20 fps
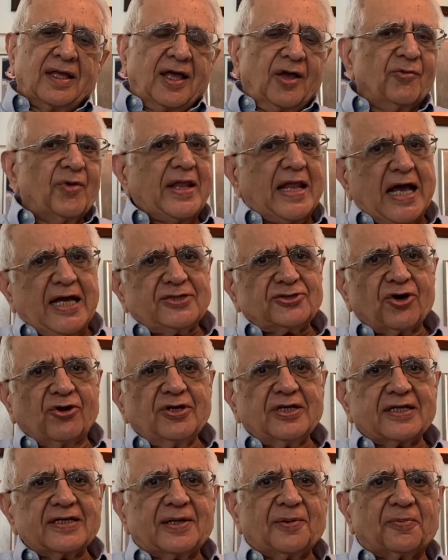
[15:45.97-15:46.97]
When I
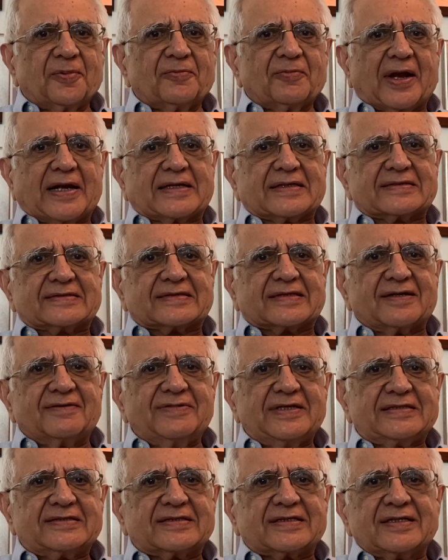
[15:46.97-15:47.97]
joined the diplomatic
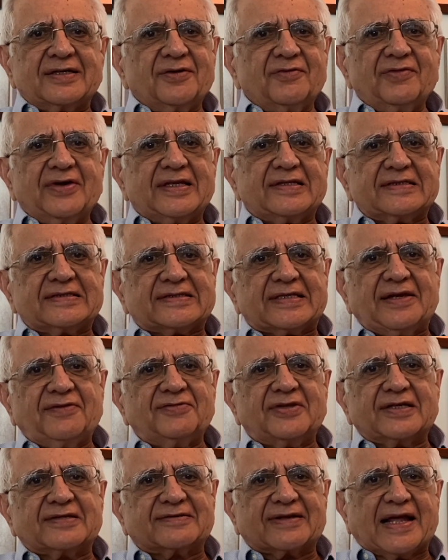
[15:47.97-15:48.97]
service, we received
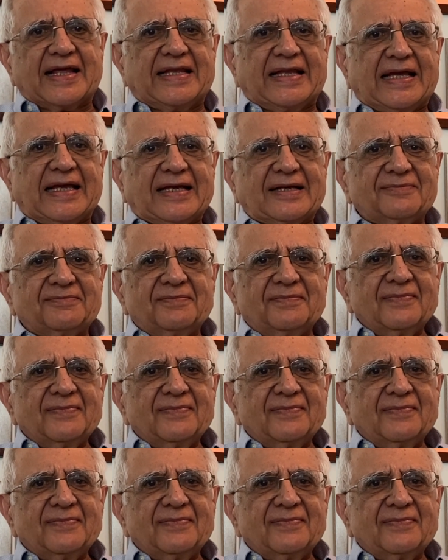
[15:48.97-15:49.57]
the training,